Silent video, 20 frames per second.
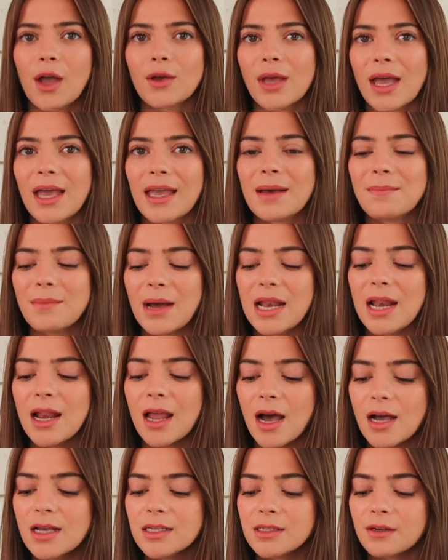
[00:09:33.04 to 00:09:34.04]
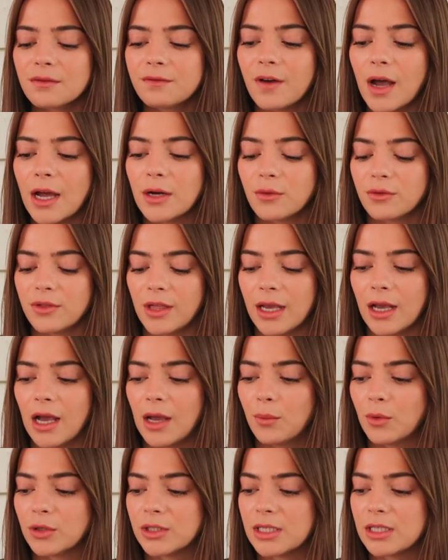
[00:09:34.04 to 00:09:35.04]
Okay, and my last final thing
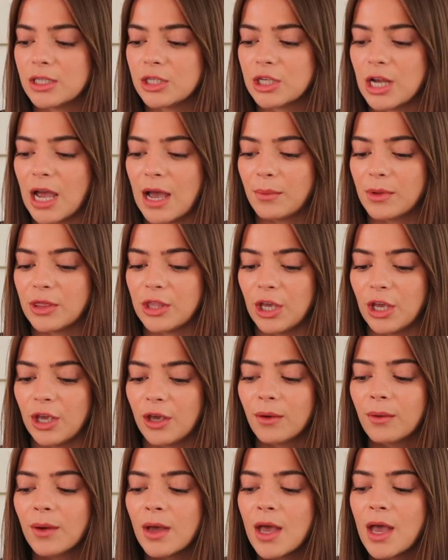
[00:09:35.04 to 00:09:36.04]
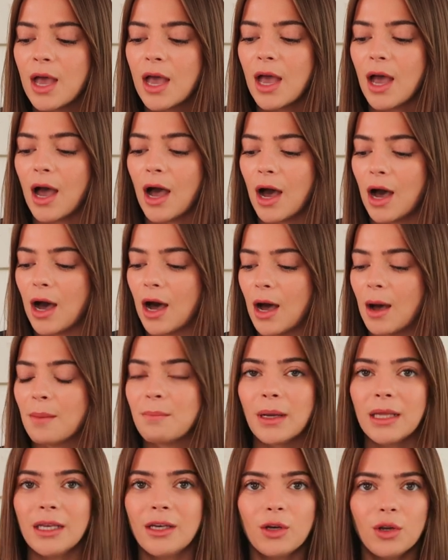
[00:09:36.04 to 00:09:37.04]
I wanted to share with you are
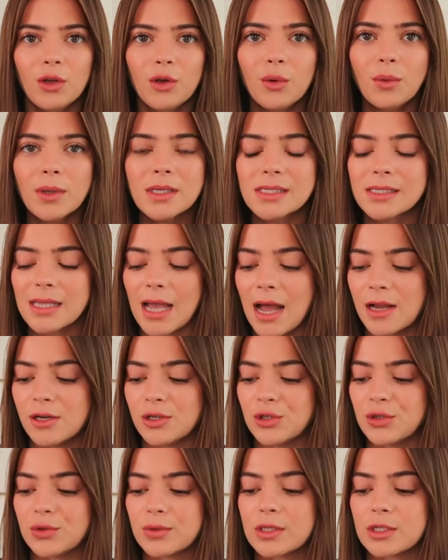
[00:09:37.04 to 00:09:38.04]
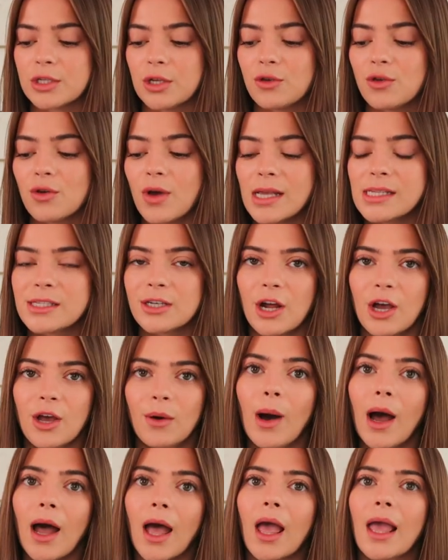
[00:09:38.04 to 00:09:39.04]
my new sandals. So you guys
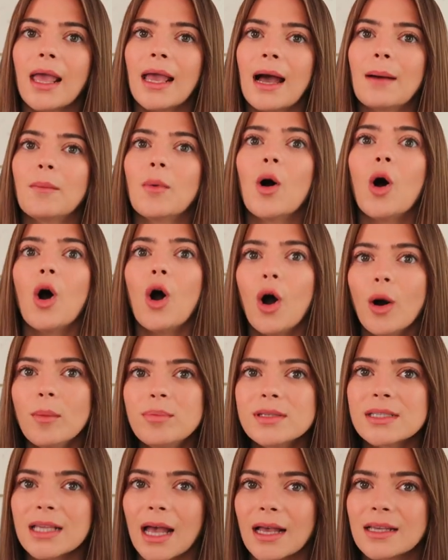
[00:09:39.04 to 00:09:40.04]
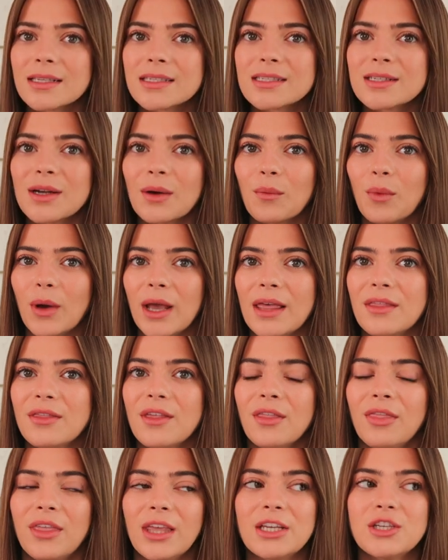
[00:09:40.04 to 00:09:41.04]
know I am obsessed
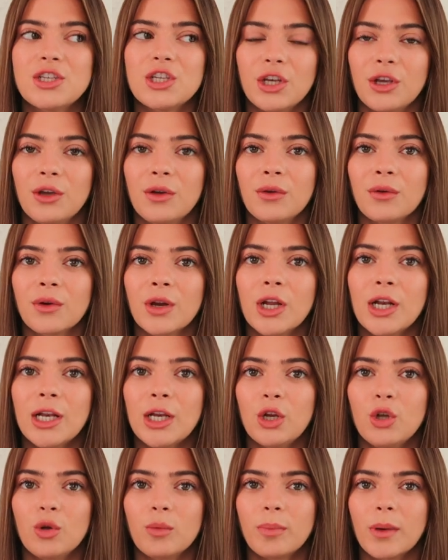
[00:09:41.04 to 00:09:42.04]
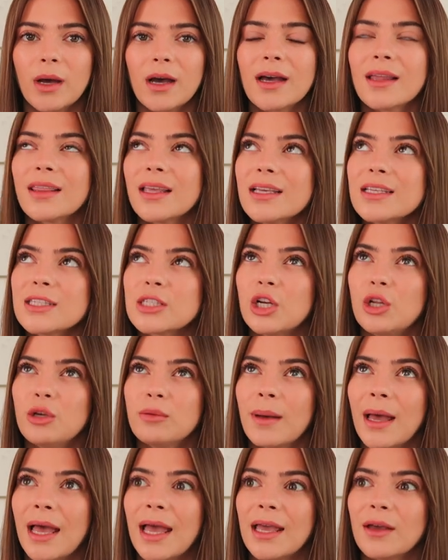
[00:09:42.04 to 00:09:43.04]
with the Dune Loop, I think it's
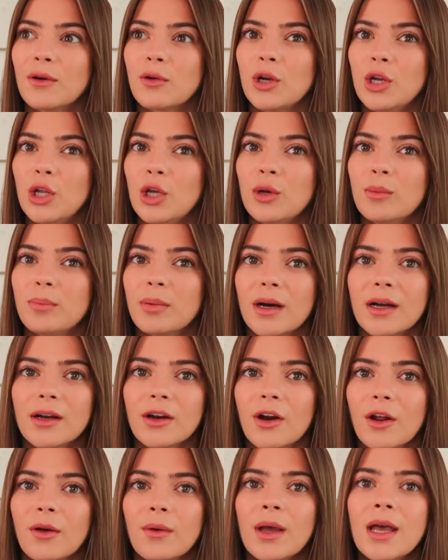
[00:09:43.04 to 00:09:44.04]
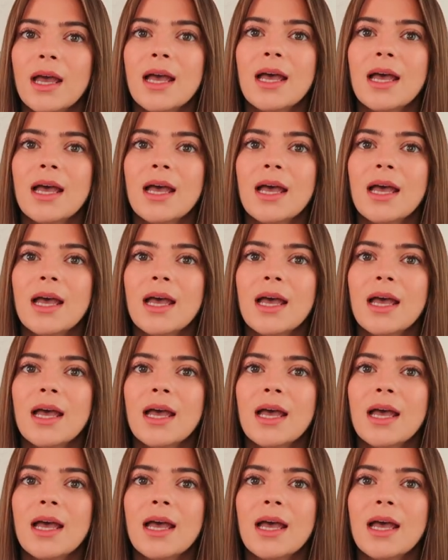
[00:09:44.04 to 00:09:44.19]
Lupe or Loop, I don't know.